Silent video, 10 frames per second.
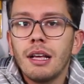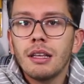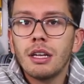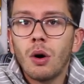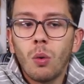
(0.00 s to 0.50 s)

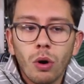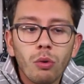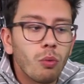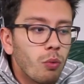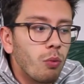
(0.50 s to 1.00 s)

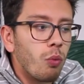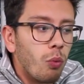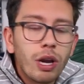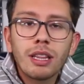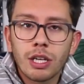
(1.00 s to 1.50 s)
We're
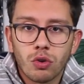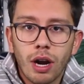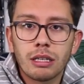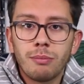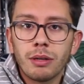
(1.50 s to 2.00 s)
really
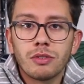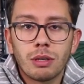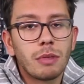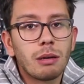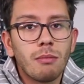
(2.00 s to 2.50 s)
trying to build
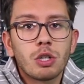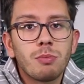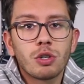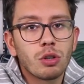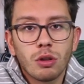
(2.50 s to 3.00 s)
something
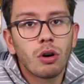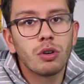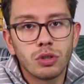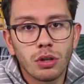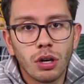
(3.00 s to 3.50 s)
much
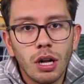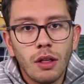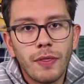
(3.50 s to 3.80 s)
larger